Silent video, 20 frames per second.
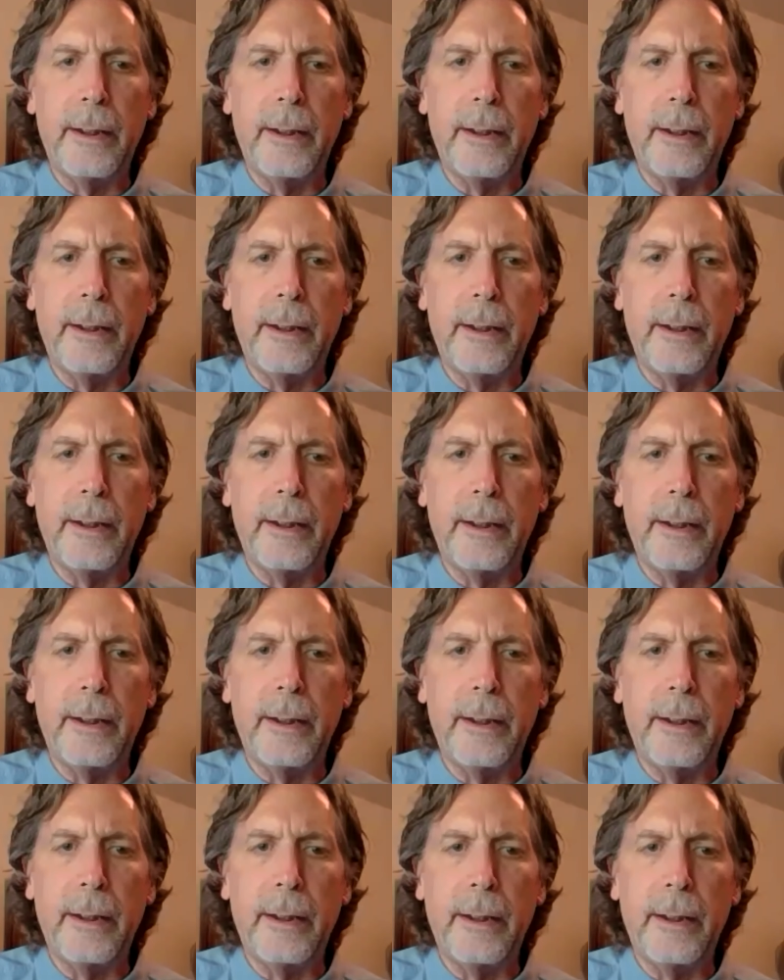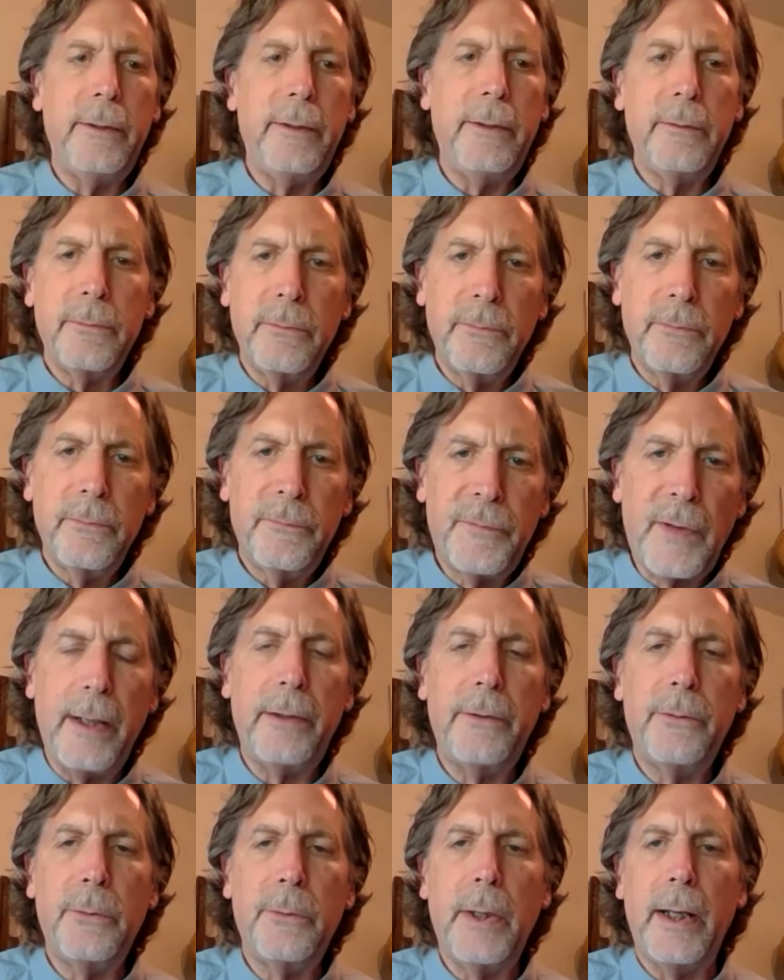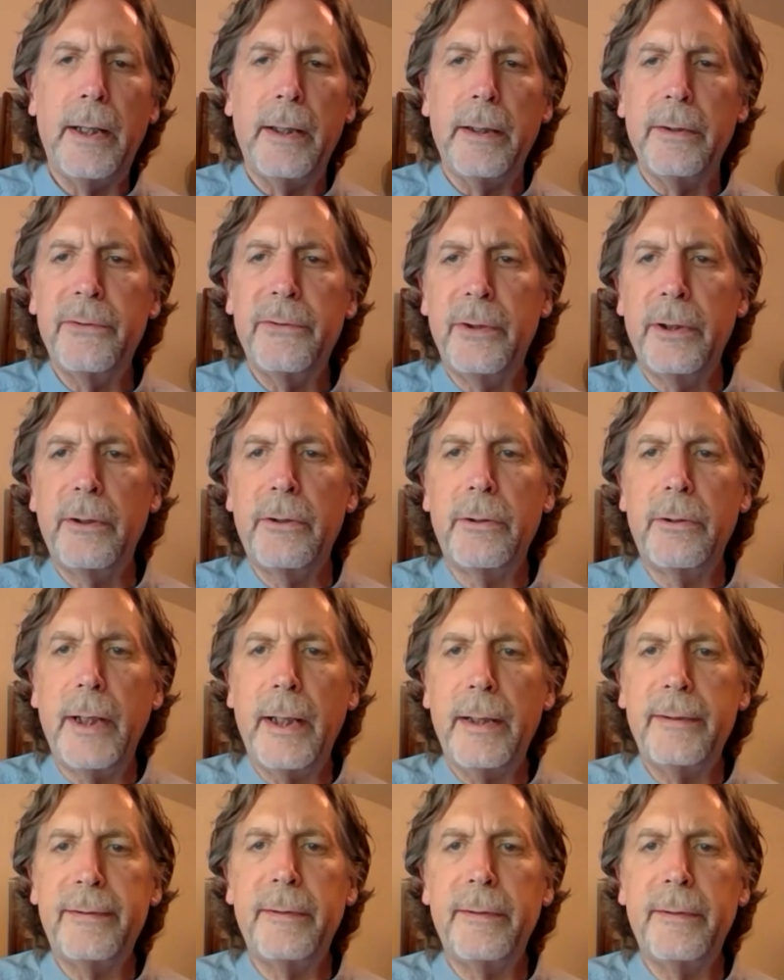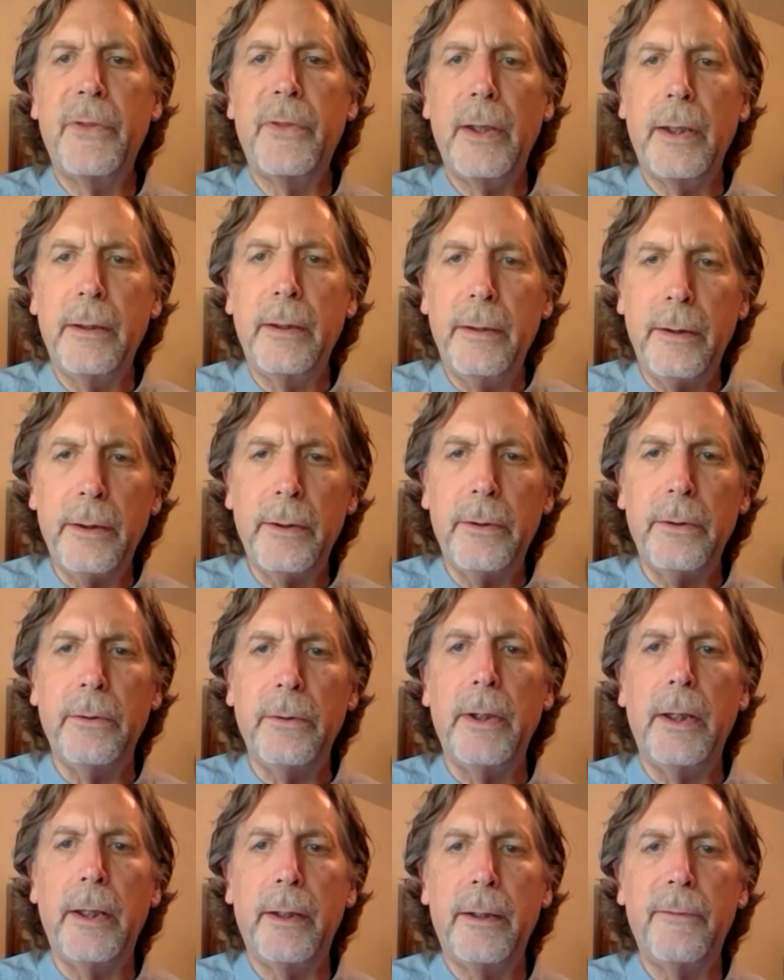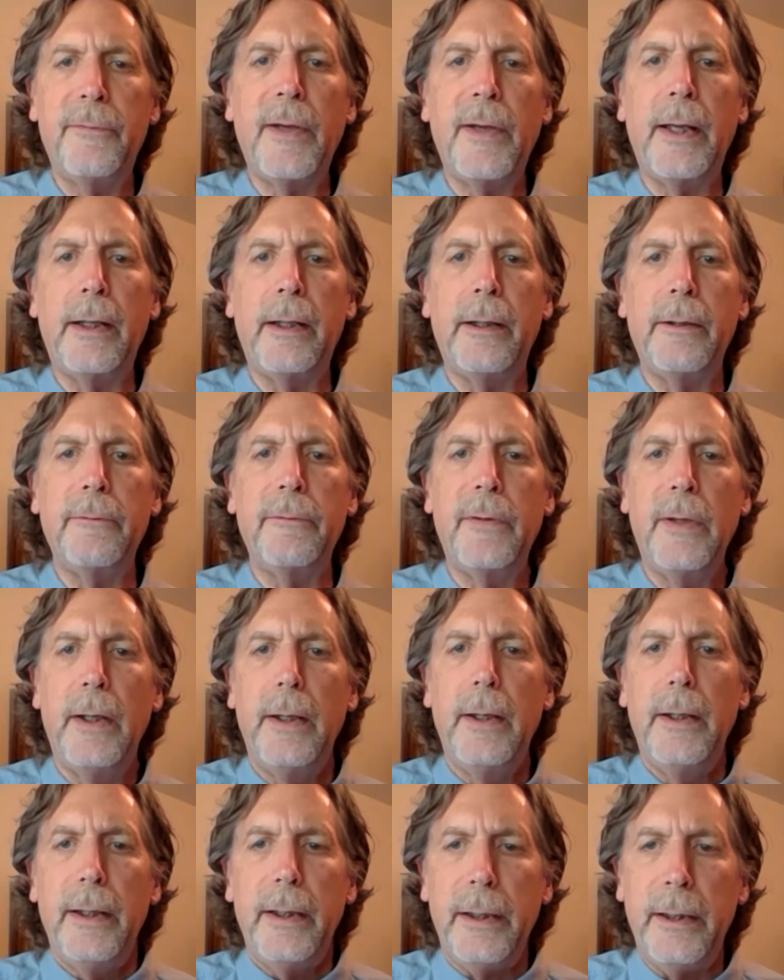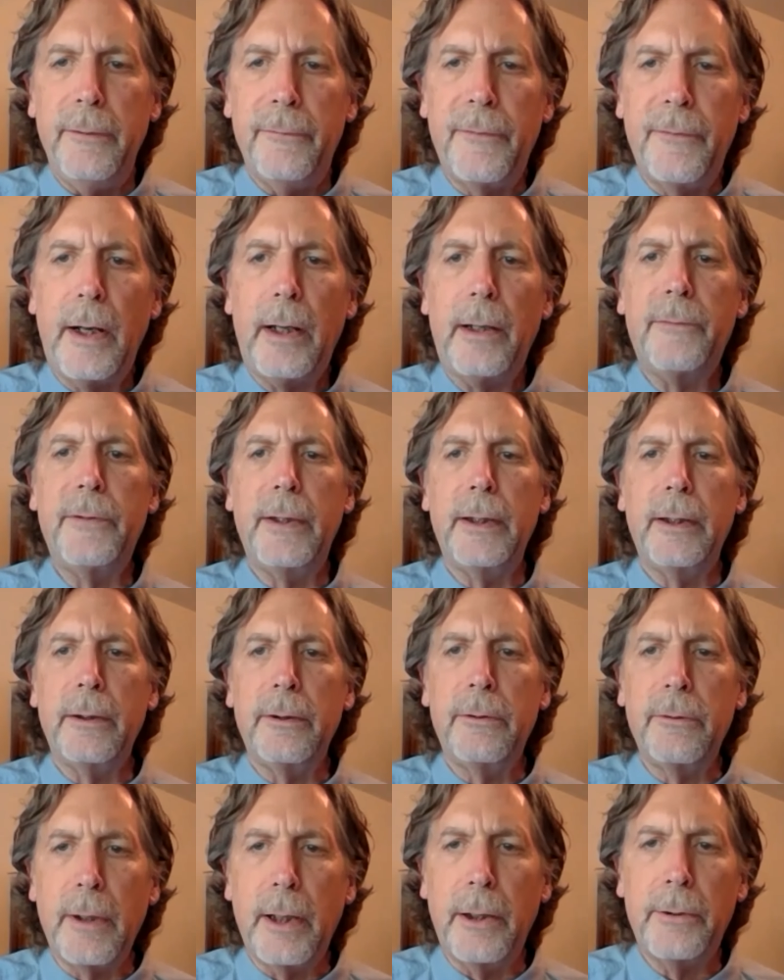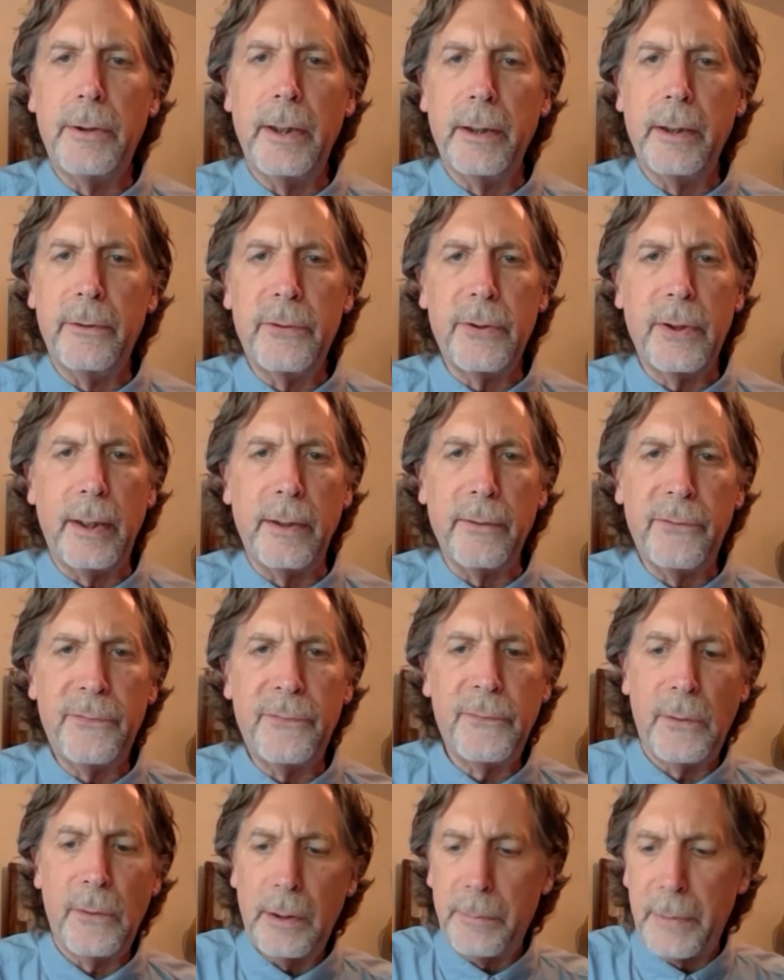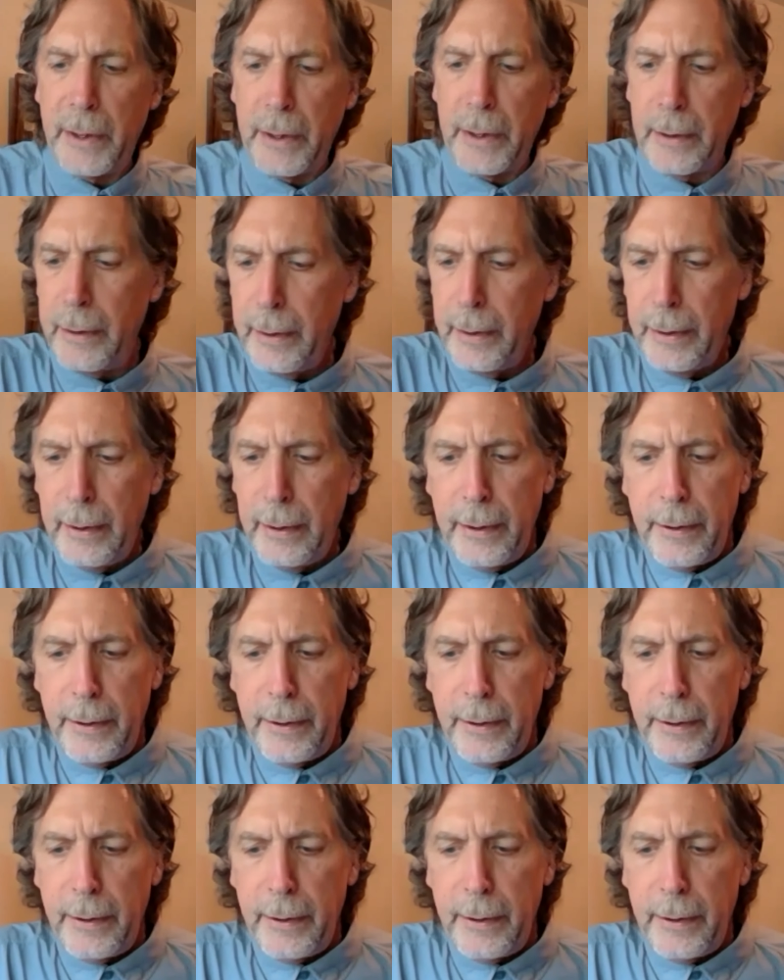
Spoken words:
And how do you find ways to create something new, innovative, evolving, growing, transforming?